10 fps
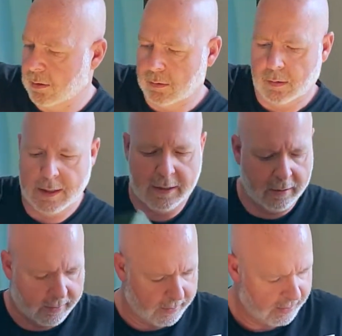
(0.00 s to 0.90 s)
Why
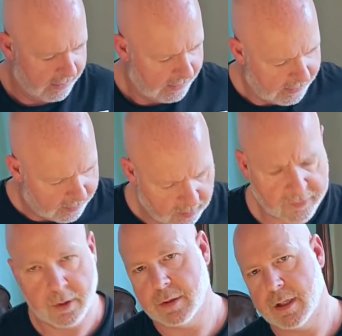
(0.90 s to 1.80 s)
not? We've
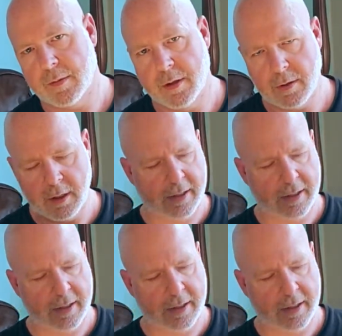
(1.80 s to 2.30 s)
got all the time in the world,